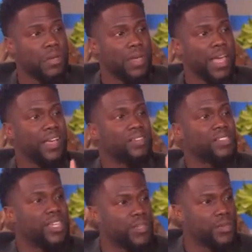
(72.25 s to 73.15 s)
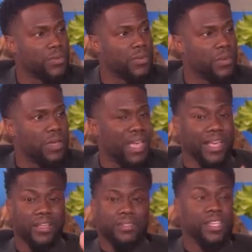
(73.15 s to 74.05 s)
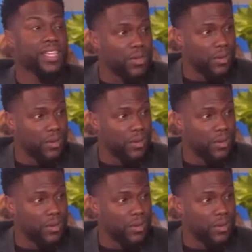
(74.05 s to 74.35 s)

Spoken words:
and continue and continue.